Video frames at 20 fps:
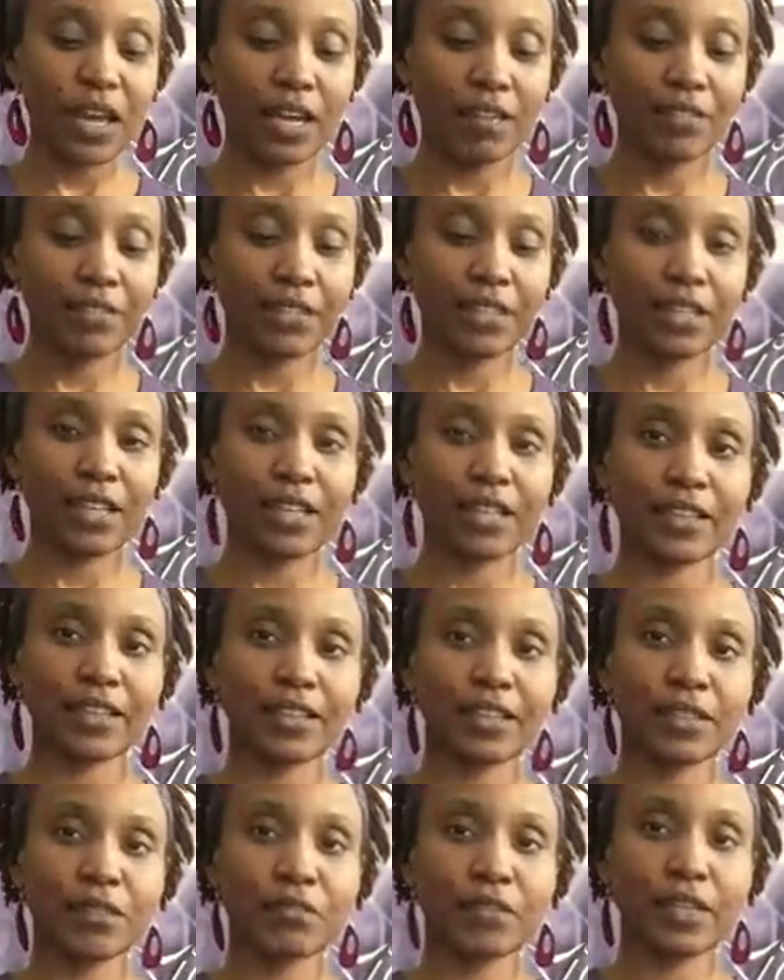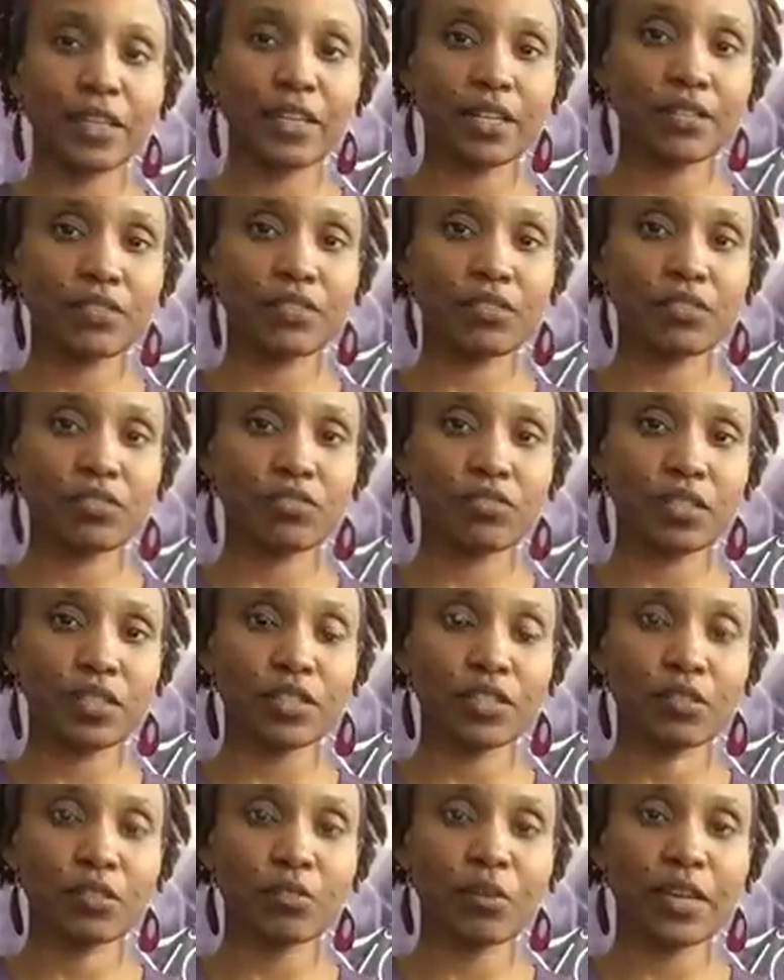I really like this blend,
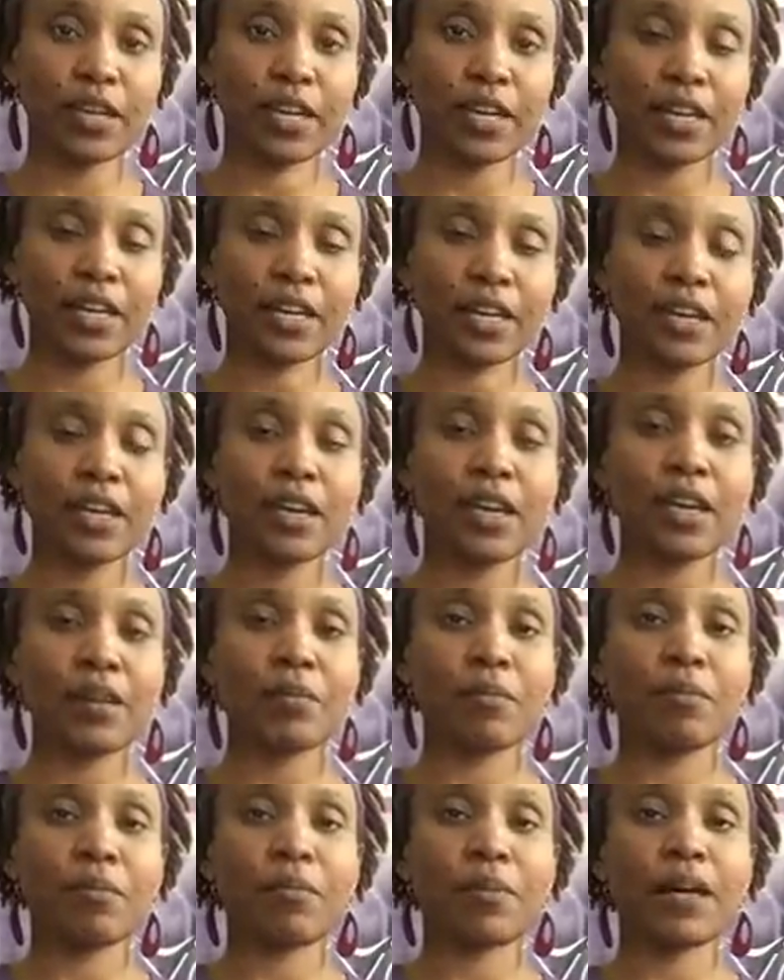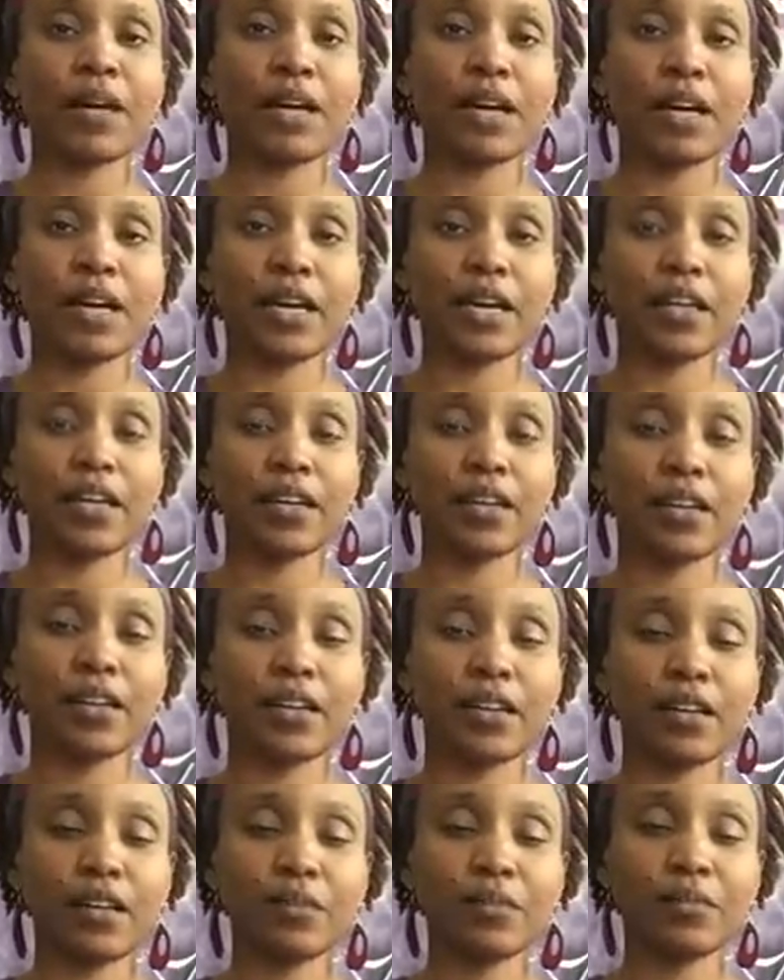Stress Away by
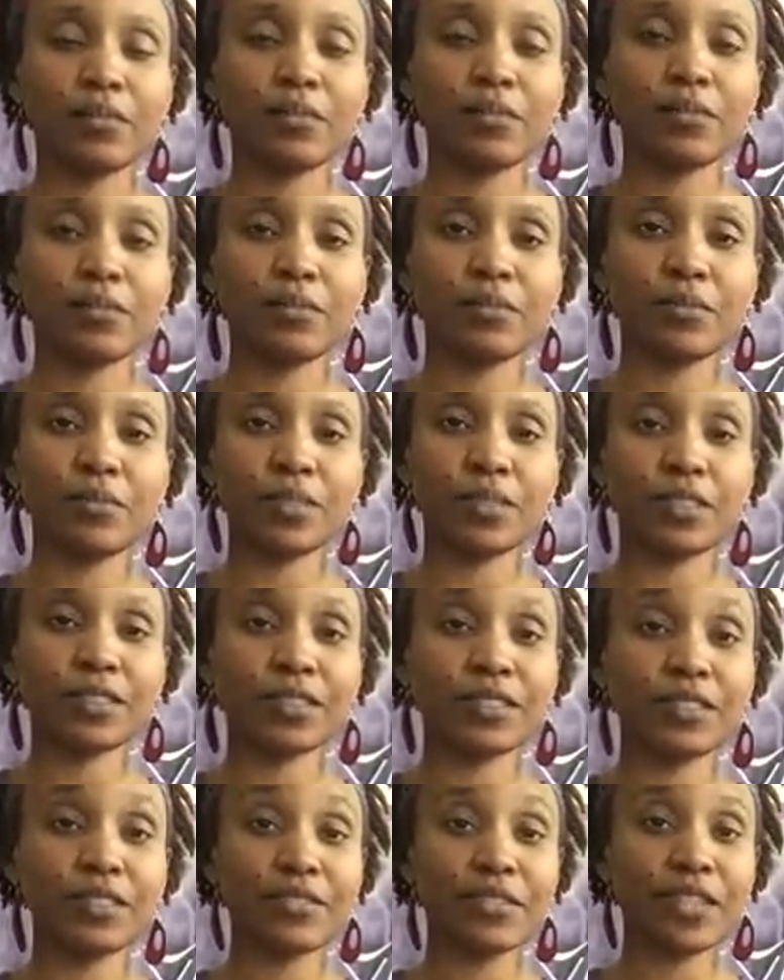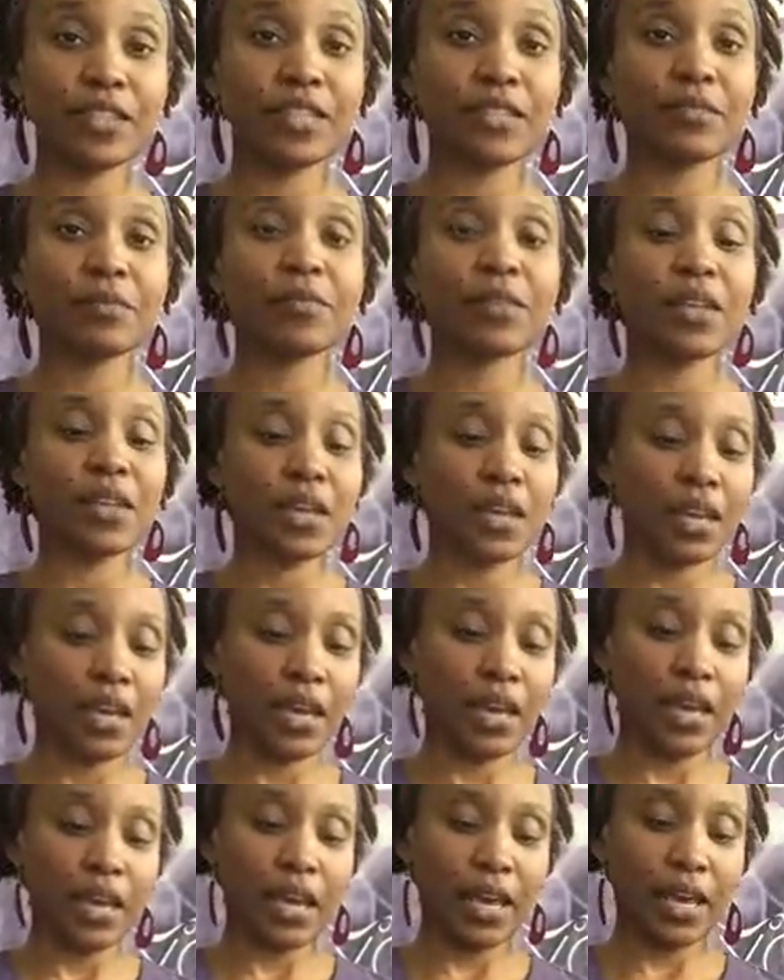Young Living.
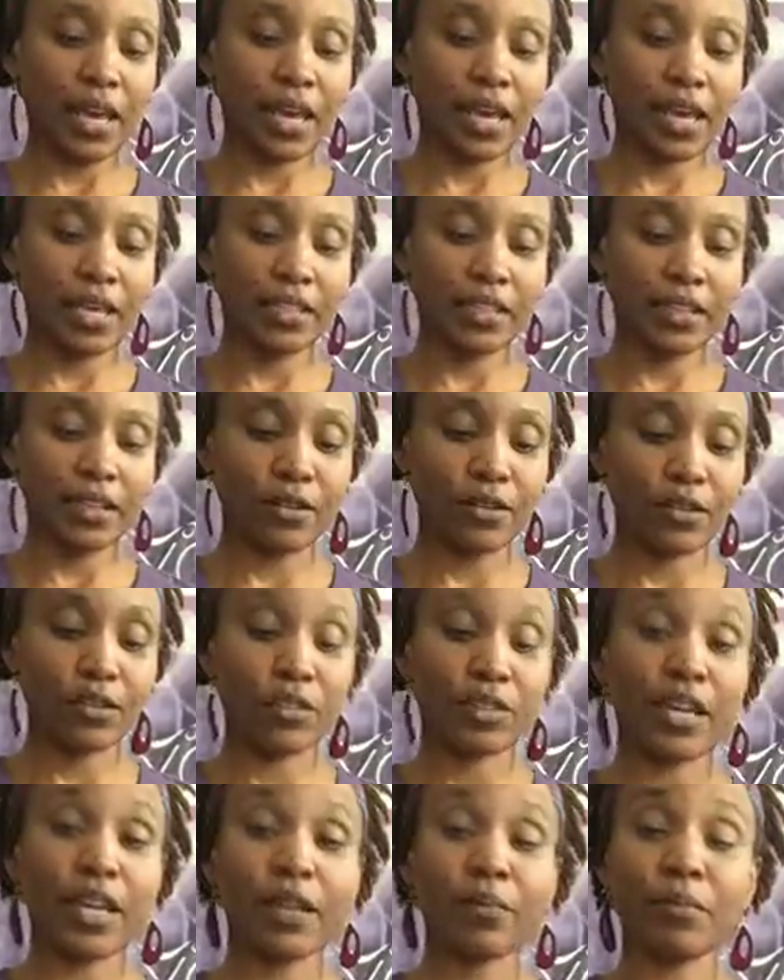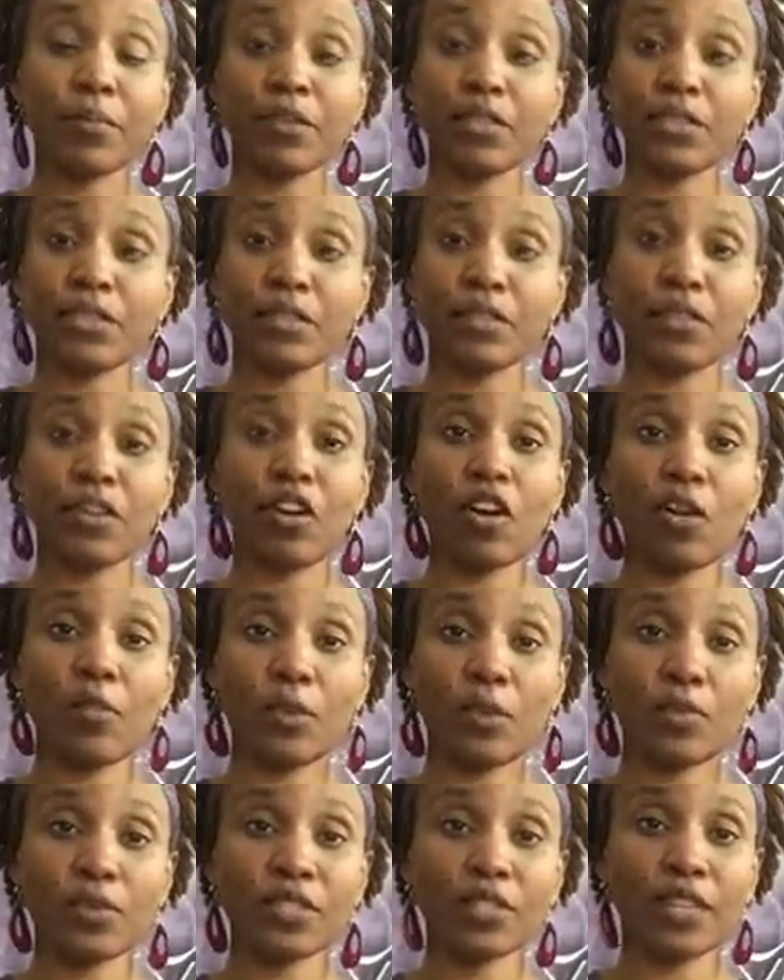And I also like Peace and
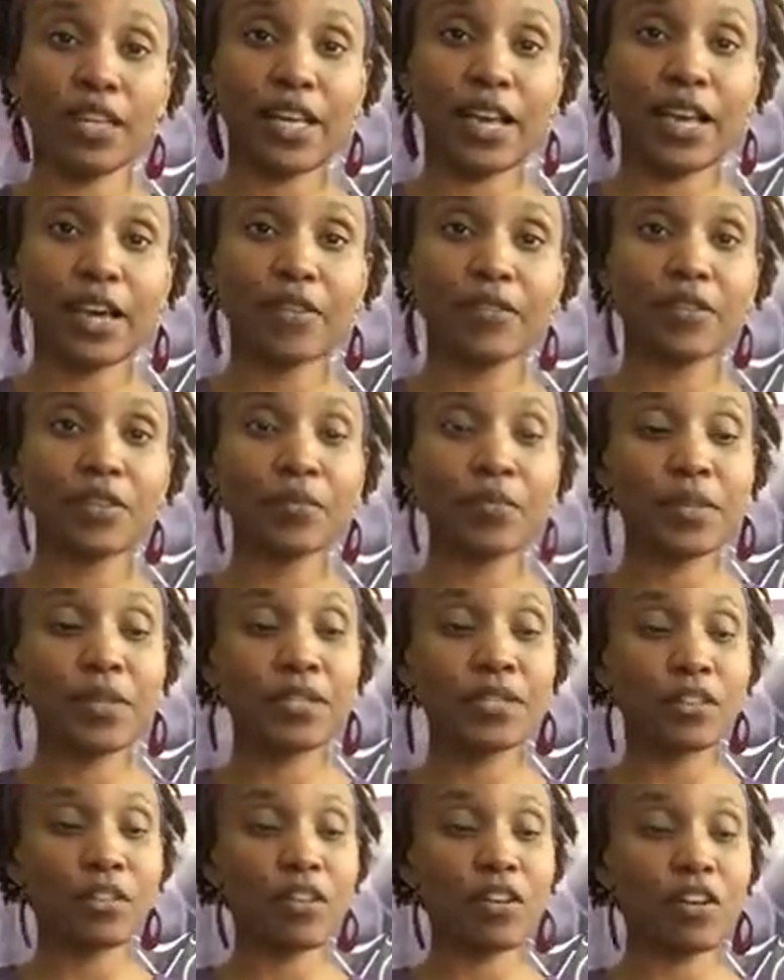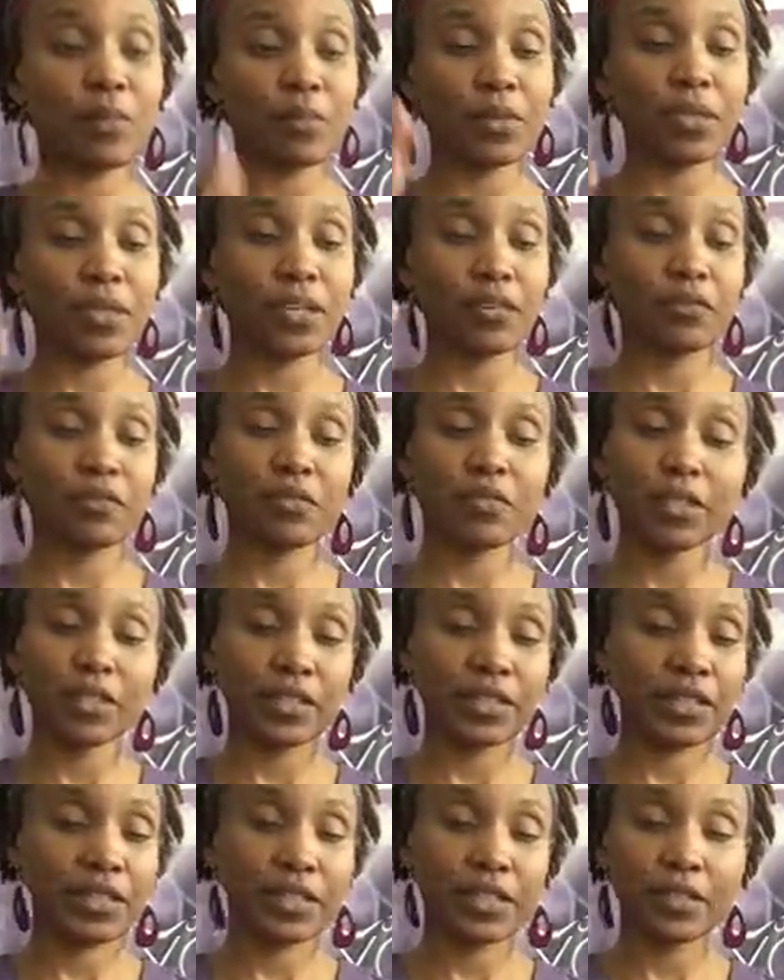Calming, which they have. The Peace and Calming can
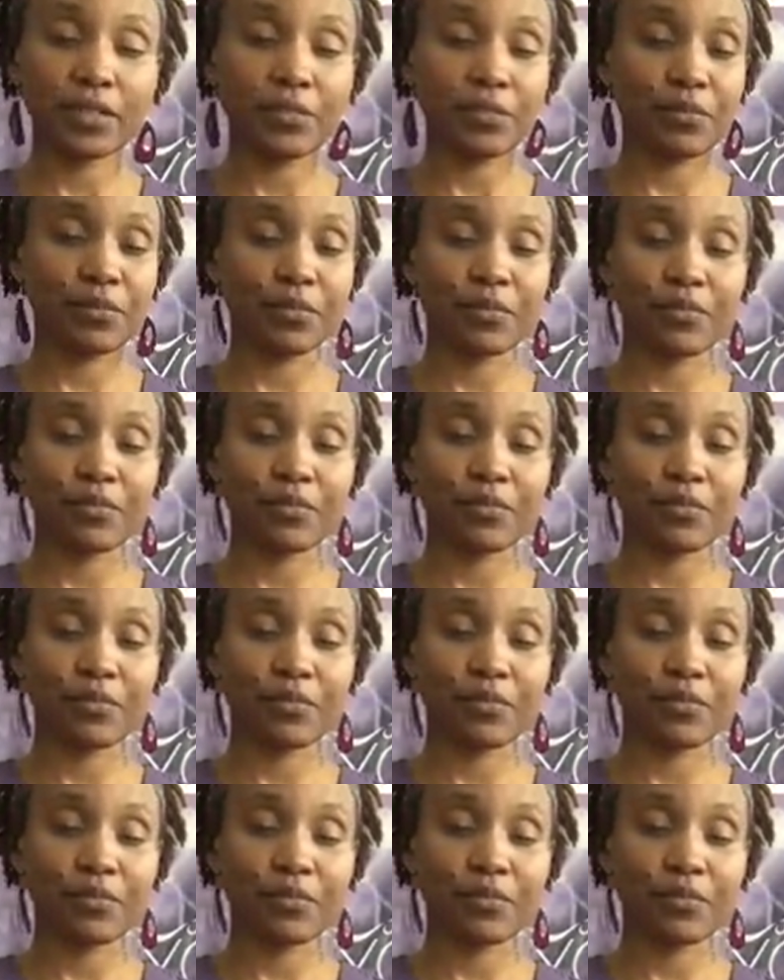really